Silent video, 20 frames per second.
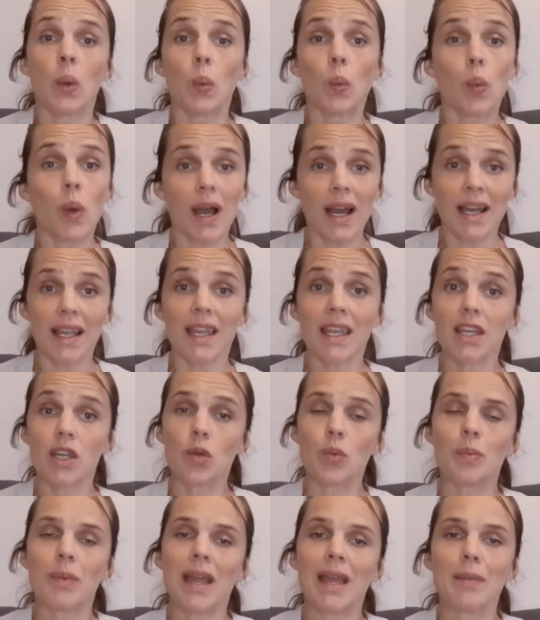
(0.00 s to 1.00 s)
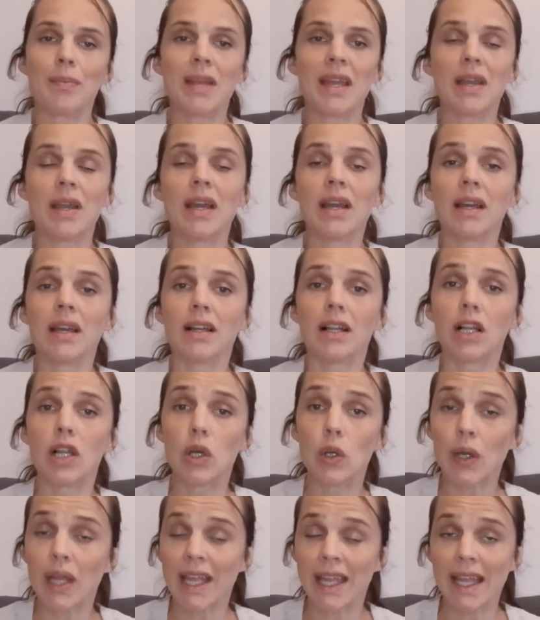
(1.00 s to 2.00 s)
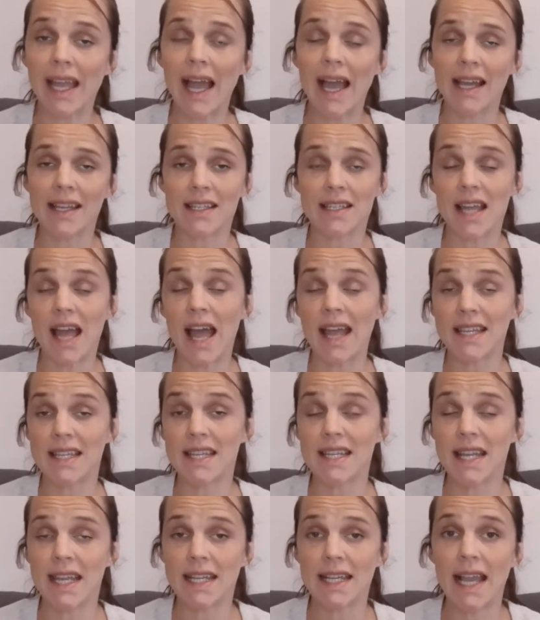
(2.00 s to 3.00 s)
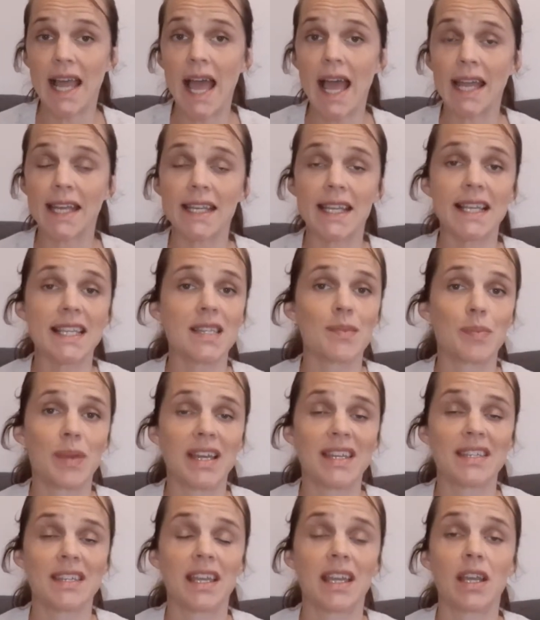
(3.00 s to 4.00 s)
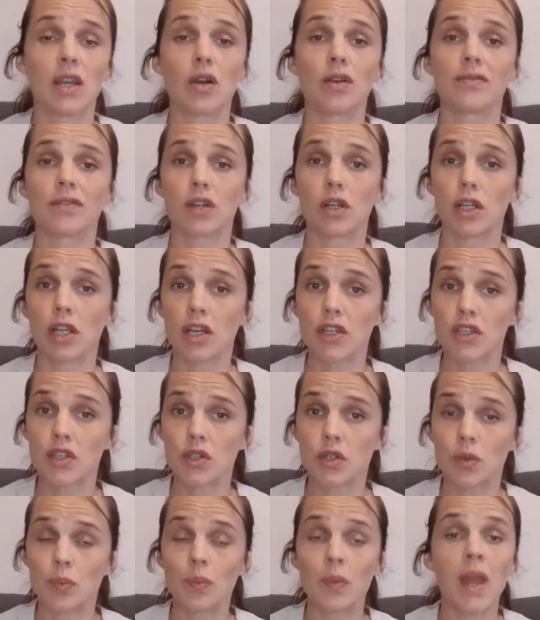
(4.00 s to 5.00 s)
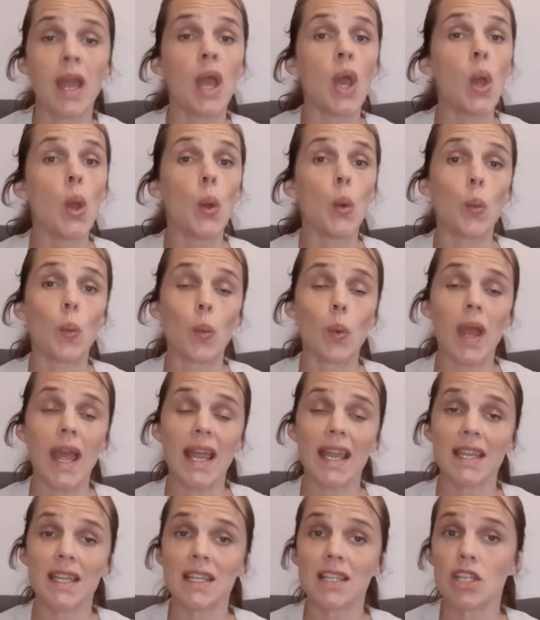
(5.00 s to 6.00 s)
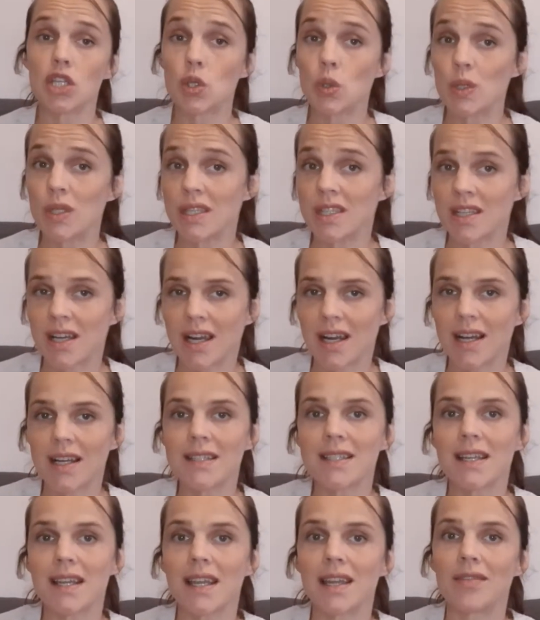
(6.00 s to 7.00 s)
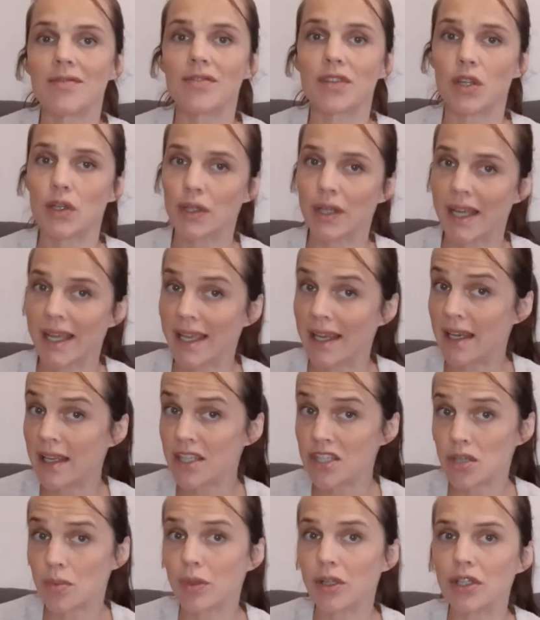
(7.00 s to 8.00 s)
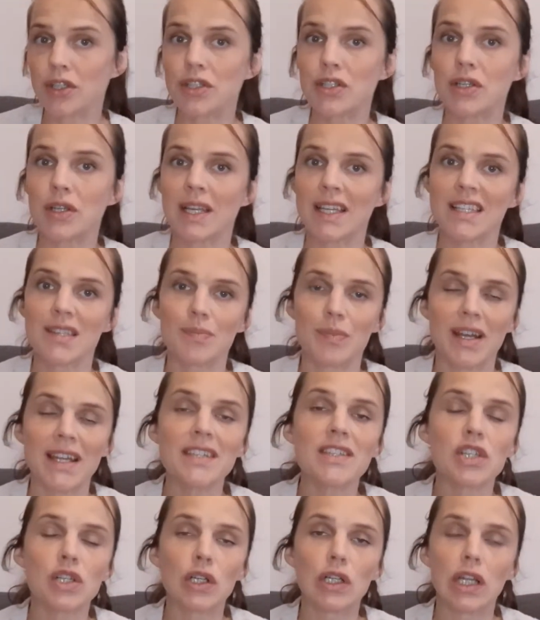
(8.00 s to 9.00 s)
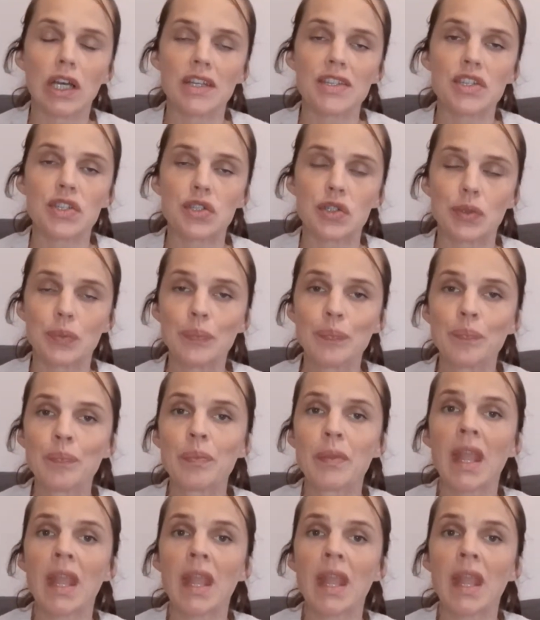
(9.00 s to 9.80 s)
why you may be looking at antenatal hand expressing of colostrum, when to start if you're eligible to express colostrum